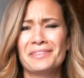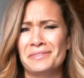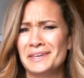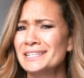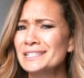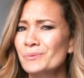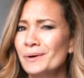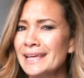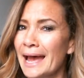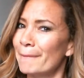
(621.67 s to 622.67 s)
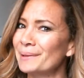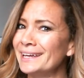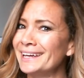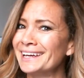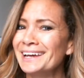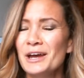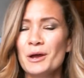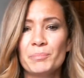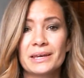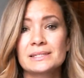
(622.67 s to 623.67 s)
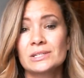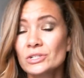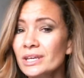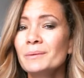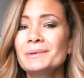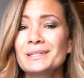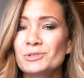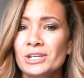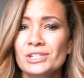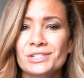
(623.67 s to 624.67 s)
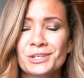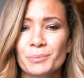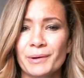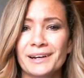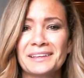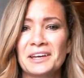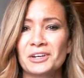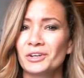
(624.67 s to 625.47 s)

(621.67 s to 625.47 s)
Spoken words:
this is what's happening, because there's going to be some changes in your body that